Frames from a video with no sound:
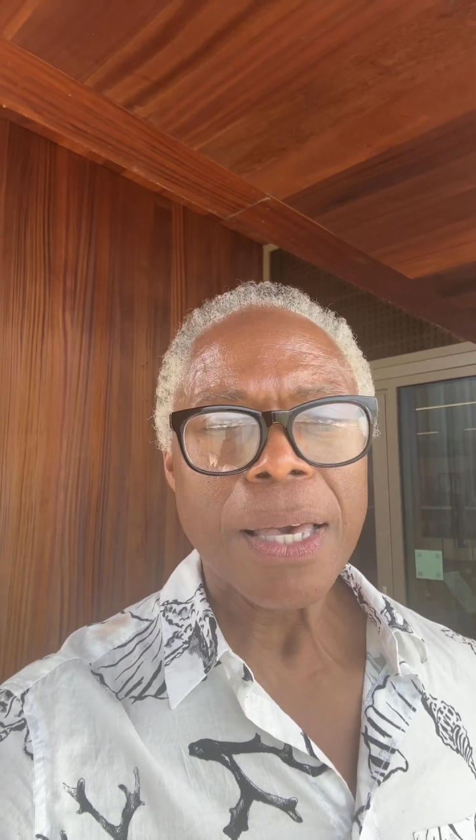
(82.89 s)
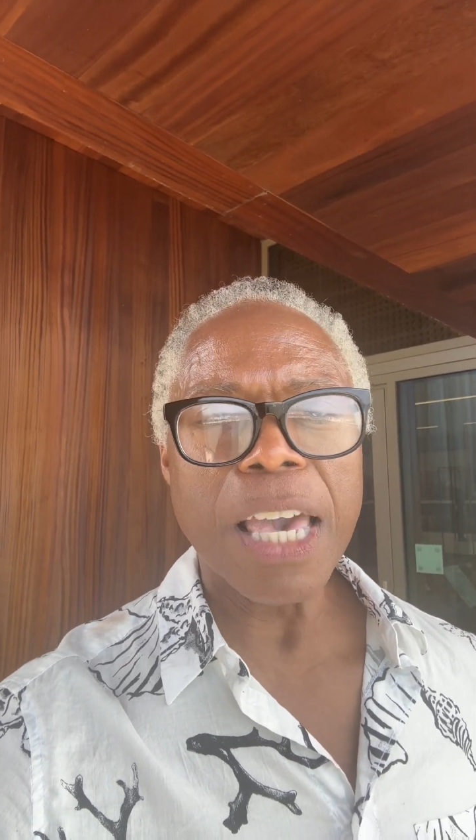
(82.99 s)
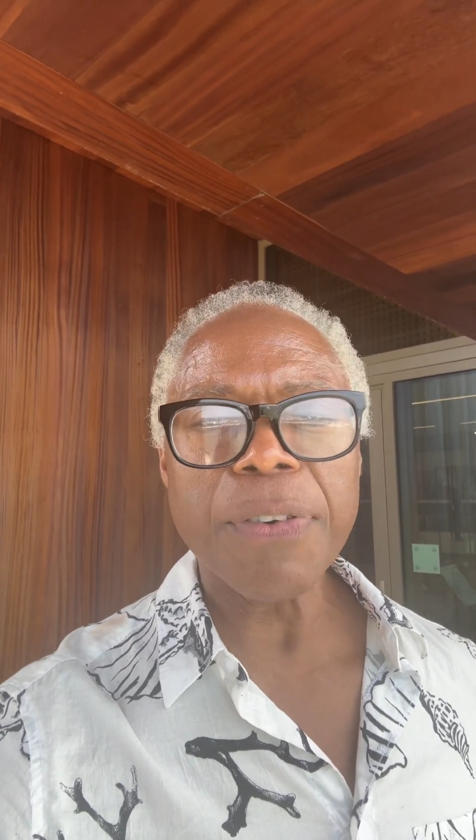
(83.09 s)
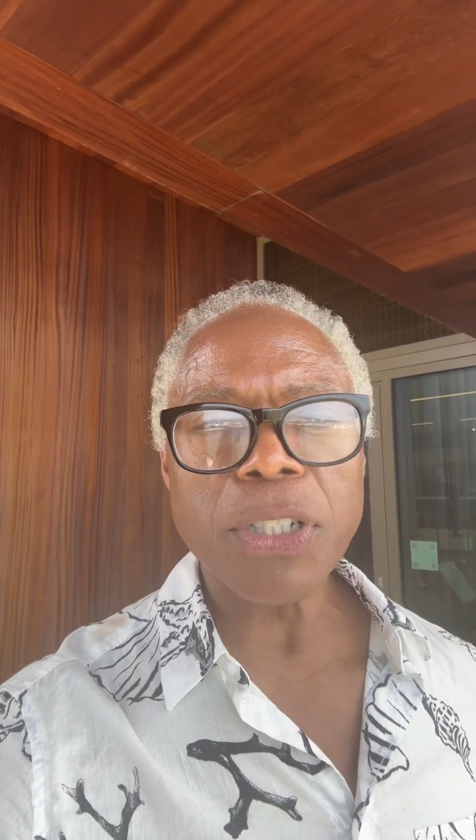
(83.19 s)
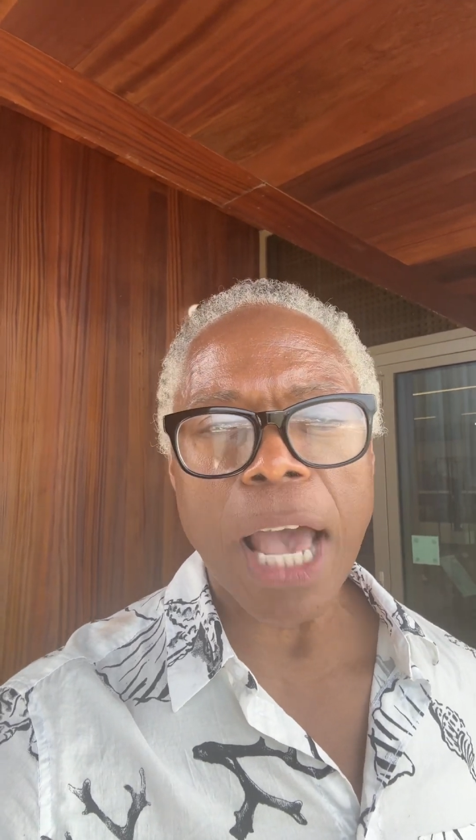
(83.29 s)

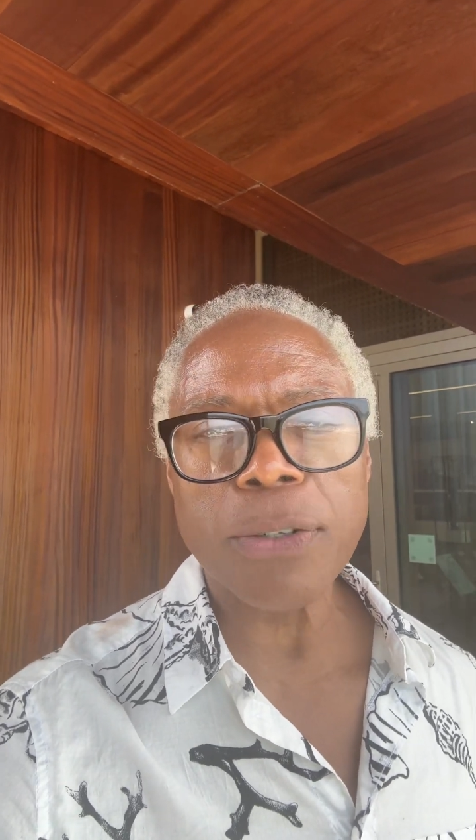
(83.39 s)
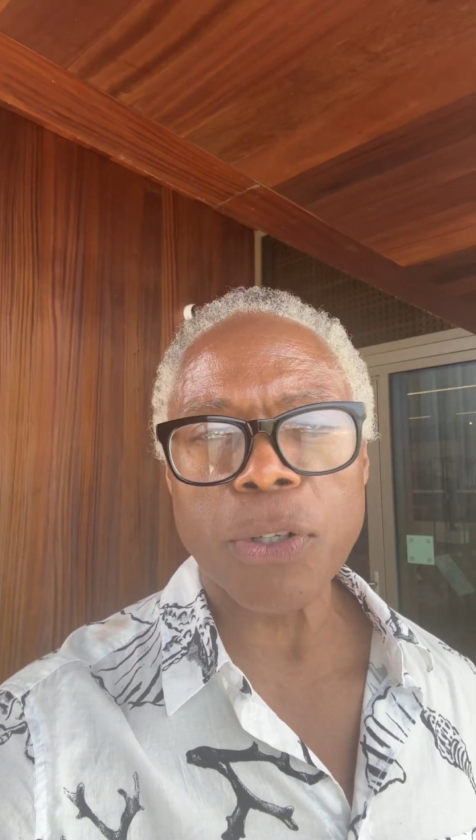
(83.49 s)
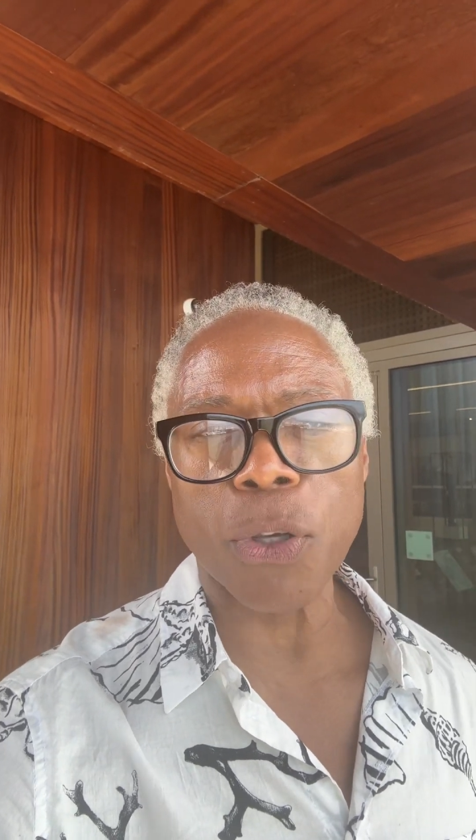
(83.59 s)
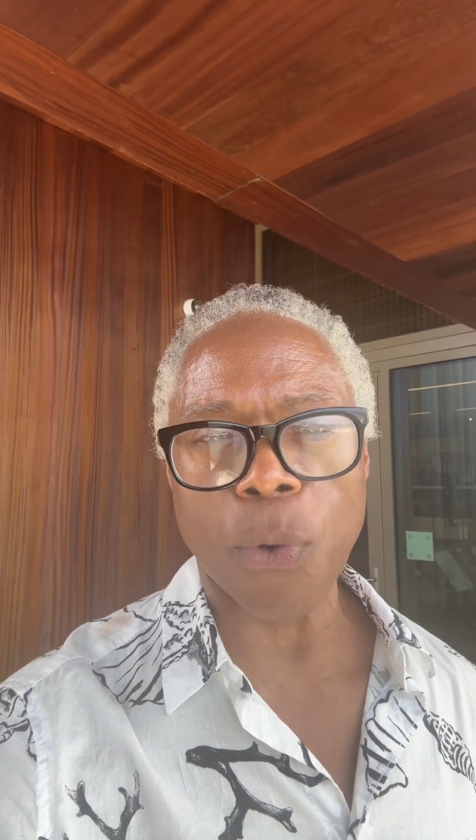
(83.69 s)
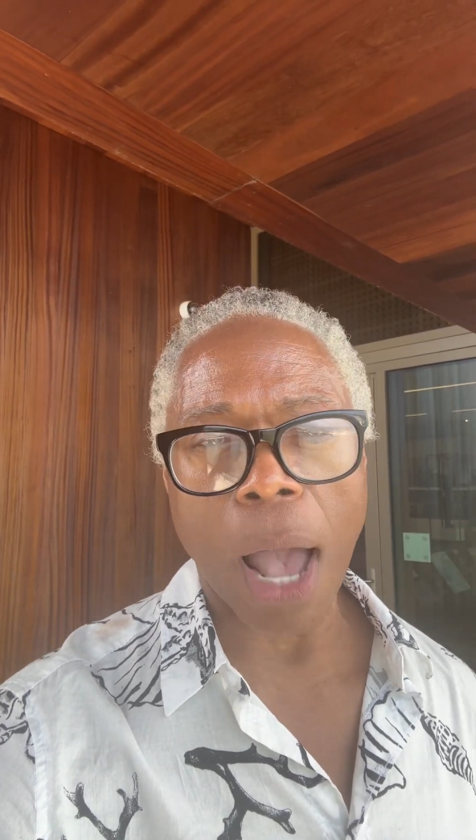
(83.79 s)
even down
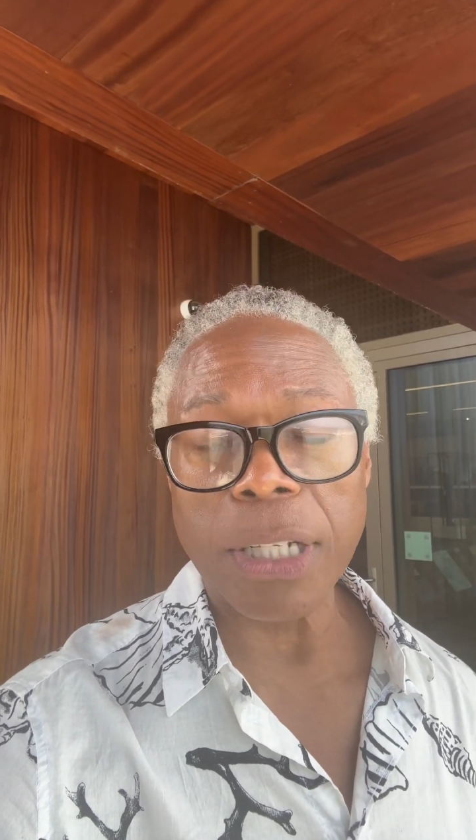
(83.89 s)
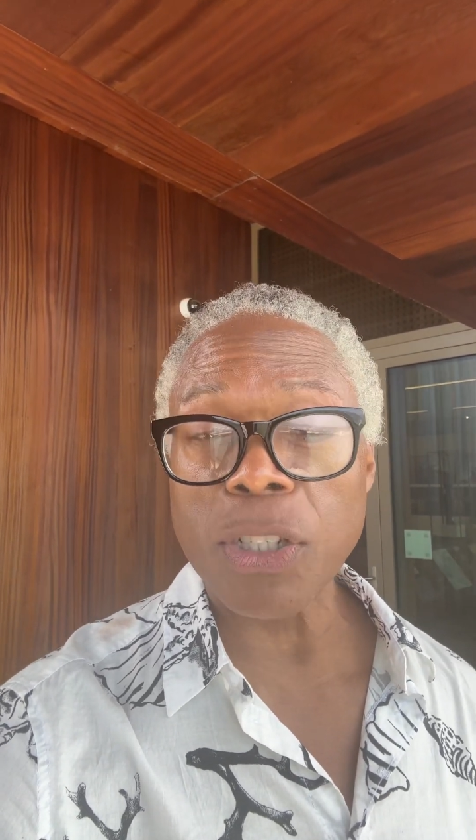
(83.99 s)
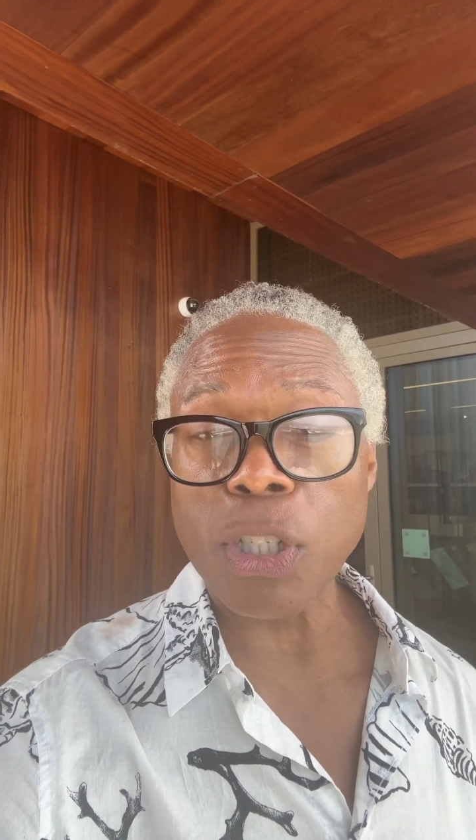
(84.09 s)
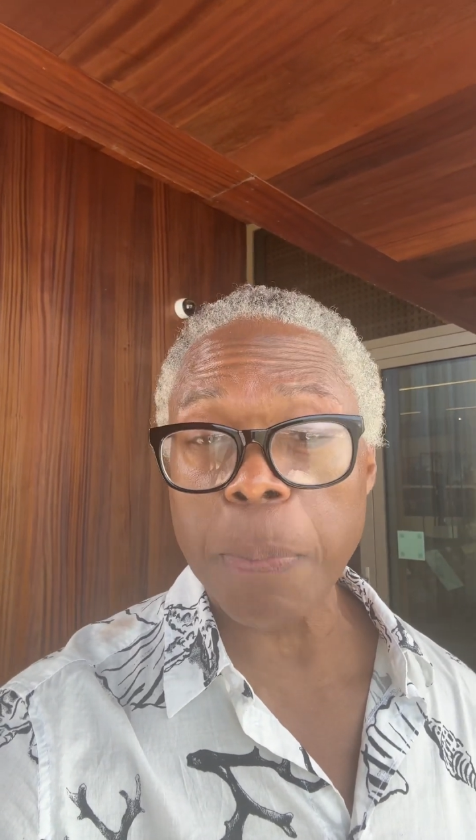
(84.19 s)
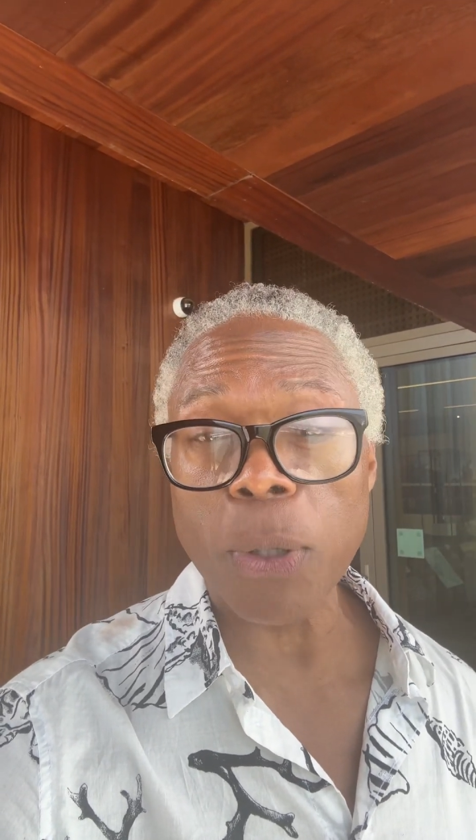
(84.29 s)
to the ground
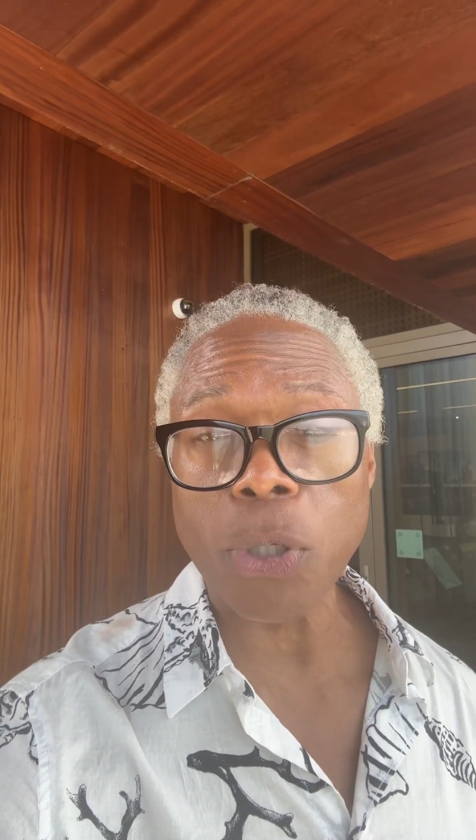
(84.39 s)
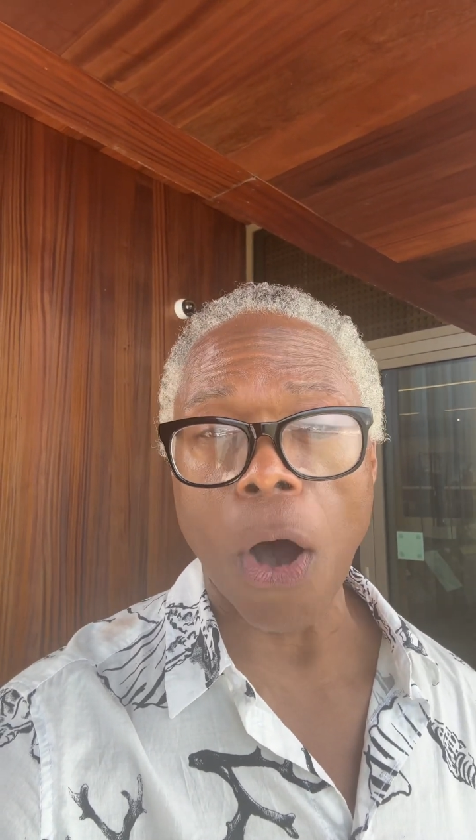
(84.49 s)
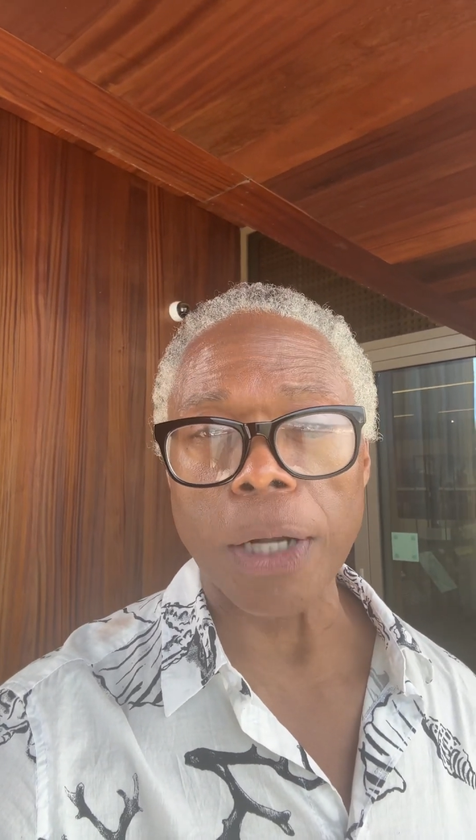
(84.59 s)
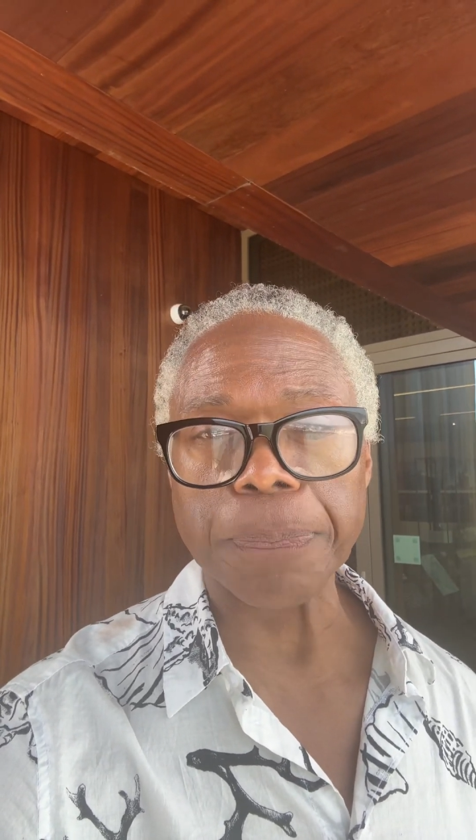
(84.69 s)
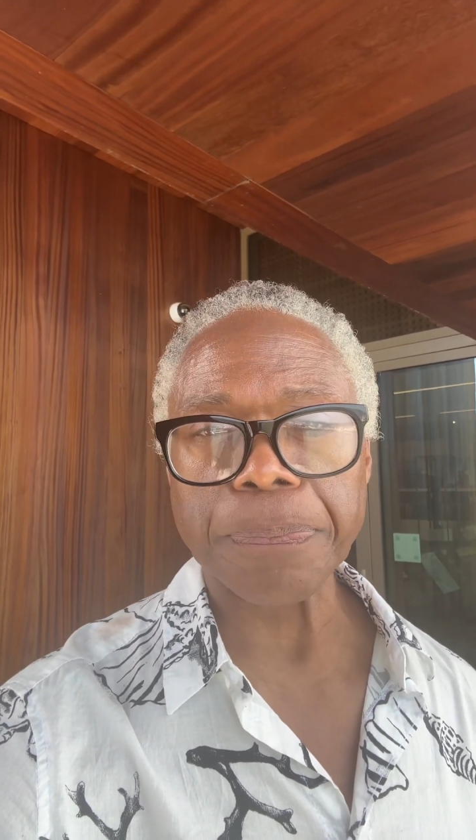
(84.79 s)
it's built
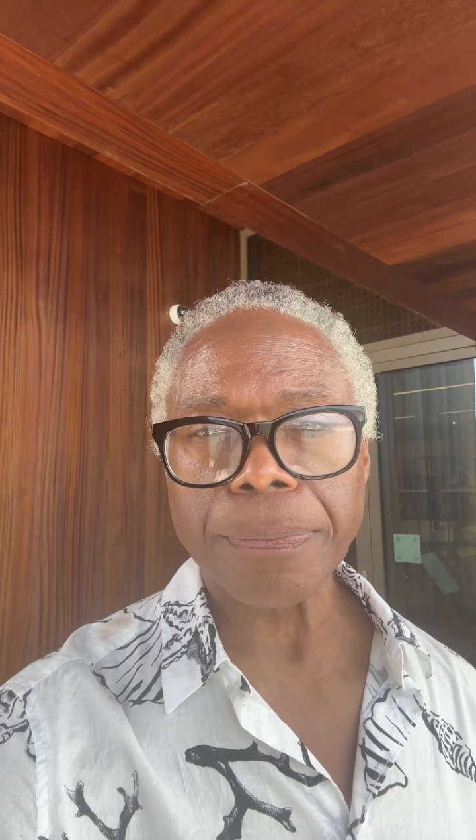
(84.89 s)
on.